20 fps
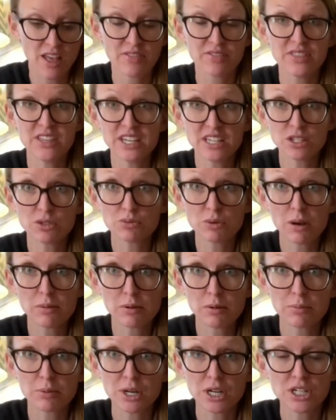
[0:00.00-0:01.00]
This rubber
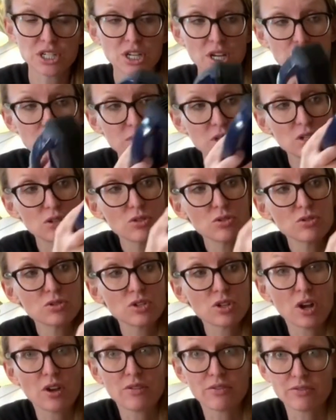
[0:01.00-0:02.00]
brush can be used
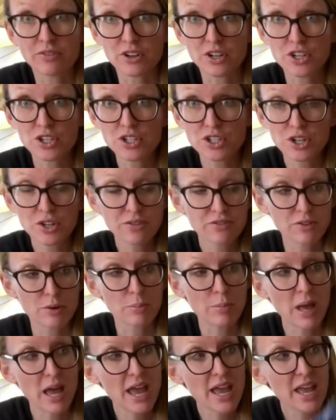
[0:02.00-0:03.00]
on furniture for pet